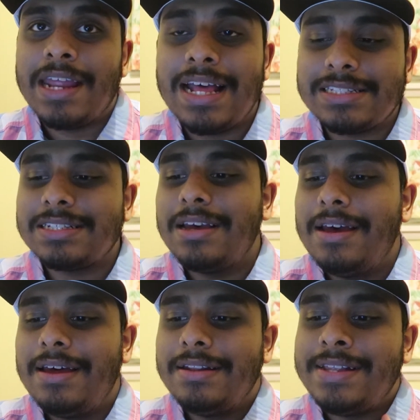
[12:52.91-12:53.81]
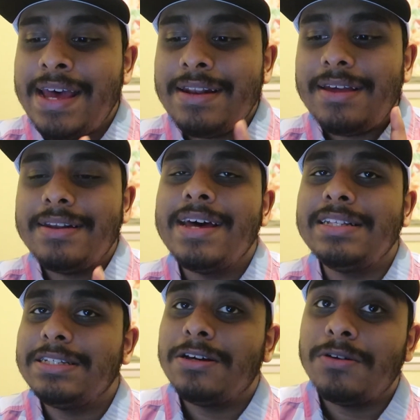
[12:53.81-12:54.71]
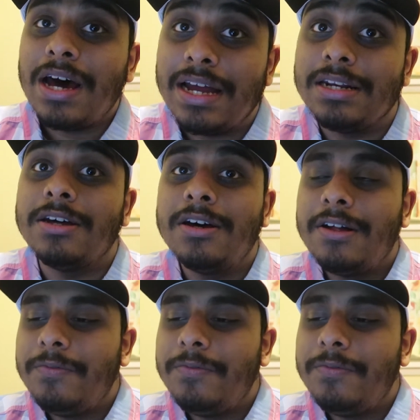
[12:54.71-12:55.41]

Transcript: that, then 1909.